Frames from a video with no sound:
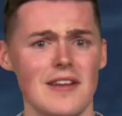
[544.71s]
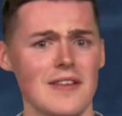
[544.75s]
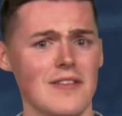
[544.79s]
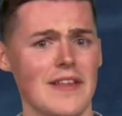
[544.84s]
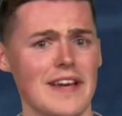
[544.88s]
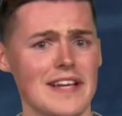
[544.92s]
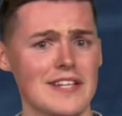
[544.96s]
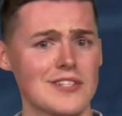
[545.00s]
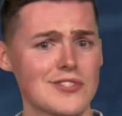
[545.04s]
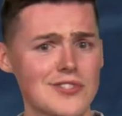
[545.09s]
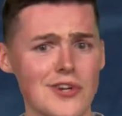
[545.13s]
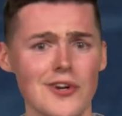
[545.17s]

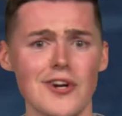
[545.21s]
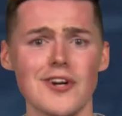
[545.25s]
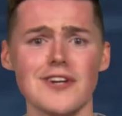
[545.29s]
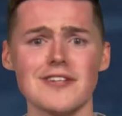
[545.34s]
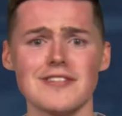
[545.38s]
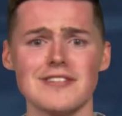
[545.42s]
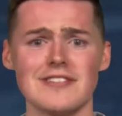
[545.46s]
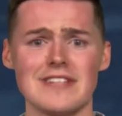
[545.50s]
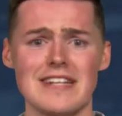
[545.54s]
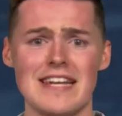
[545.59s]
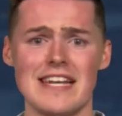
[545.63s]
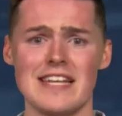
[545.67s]
like
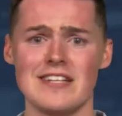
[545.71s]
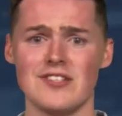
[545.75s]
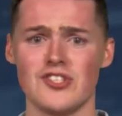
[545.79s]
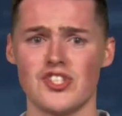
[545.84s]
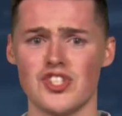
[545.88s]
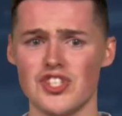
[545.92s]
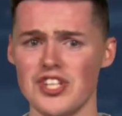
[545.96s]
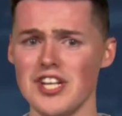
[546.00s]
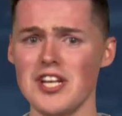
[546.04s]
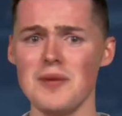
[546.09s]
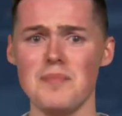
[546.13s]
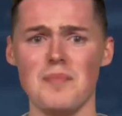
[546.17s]
dirt and
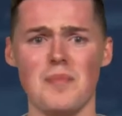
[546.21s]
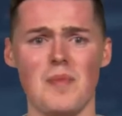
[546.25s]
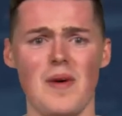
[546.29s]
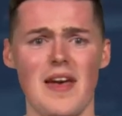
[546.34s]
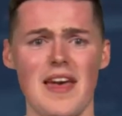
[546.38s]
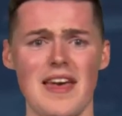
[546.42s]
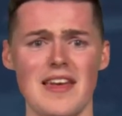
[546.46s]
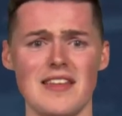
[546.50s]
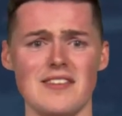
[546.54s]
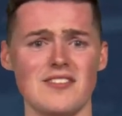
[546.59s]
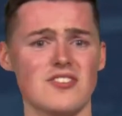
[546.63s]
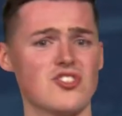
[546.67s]
sheep
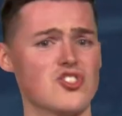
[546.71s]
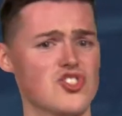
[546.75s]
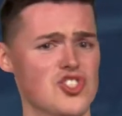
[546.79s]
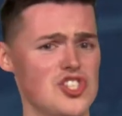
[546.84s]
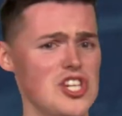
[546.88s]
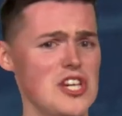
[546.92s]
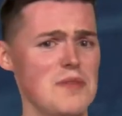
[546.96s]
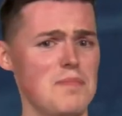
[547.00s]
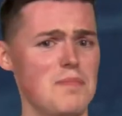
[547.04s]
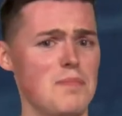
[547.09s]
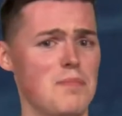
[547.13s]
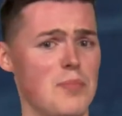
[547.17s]

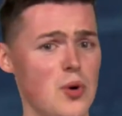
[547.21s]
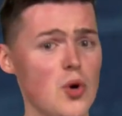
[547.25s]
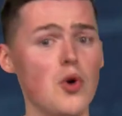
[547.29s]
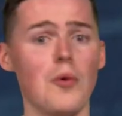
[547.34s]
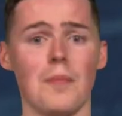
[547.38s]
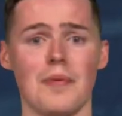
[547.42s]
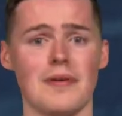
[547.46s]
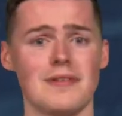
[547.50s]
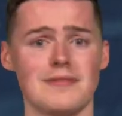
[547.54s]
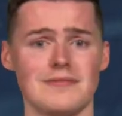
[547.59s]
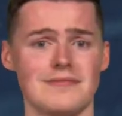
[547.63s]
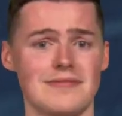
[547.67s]
poop.